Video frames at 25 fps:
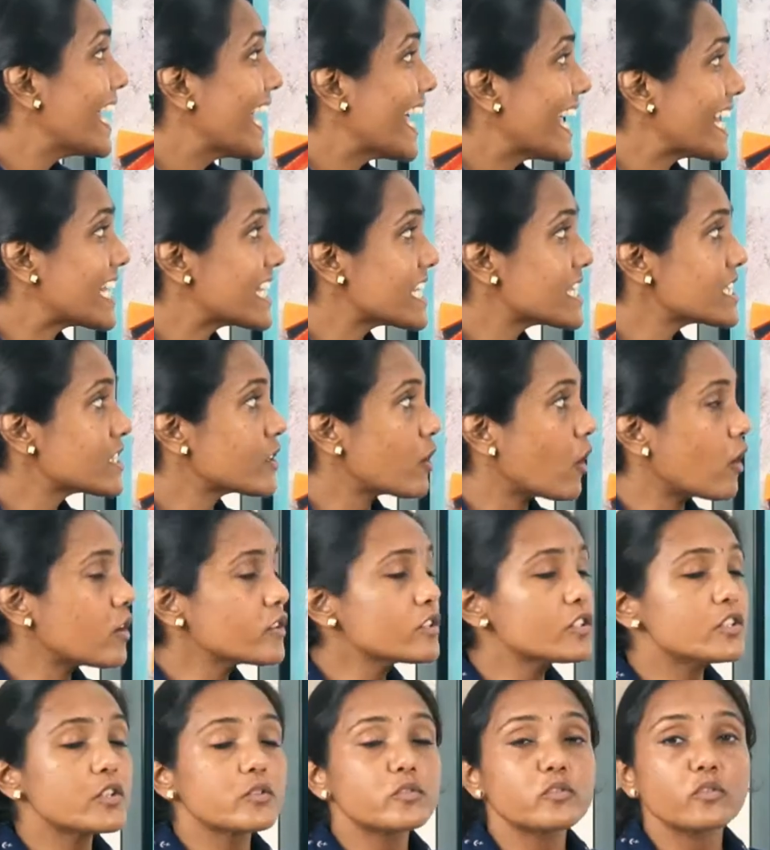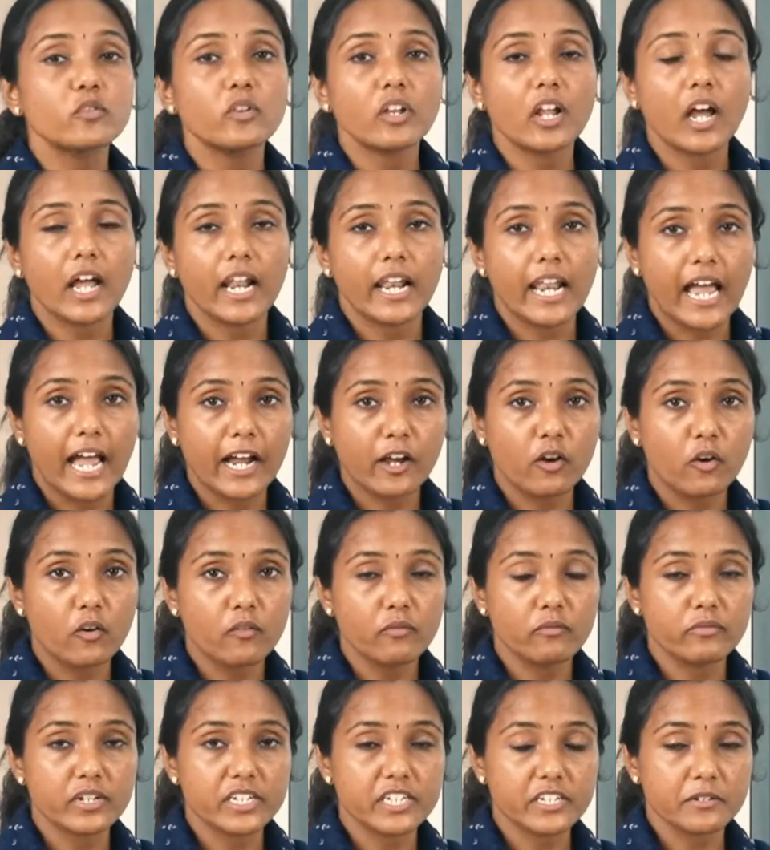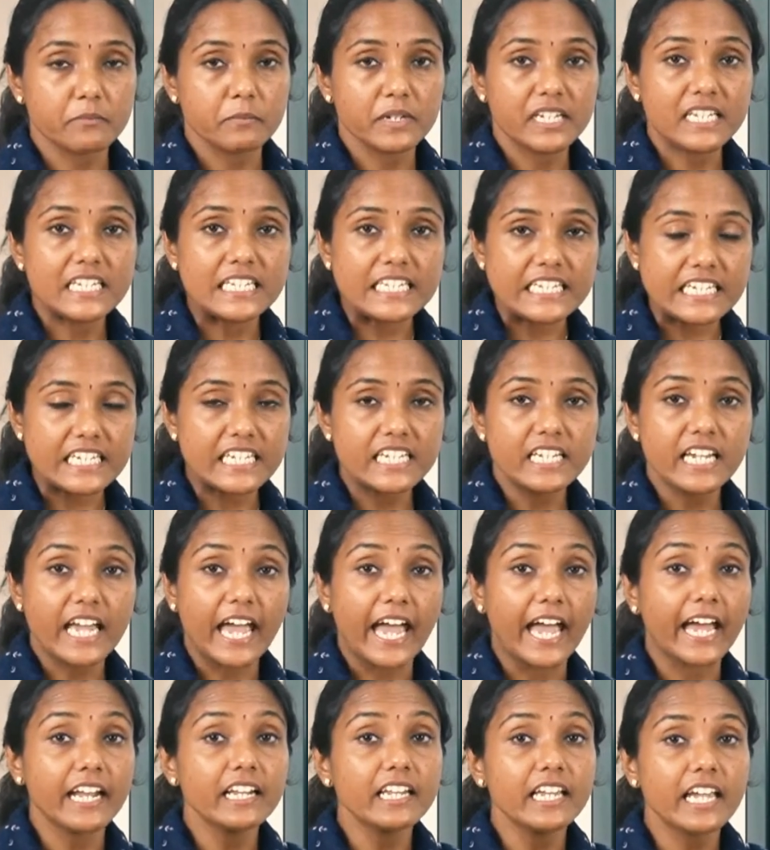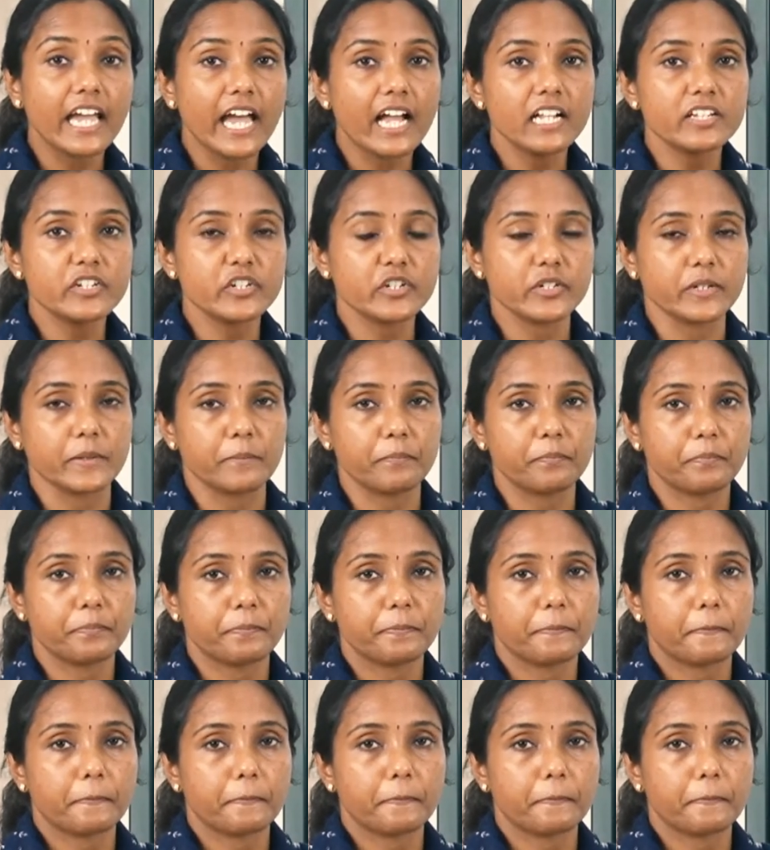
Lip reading: It is caused due to lack of vitamin D and calcium.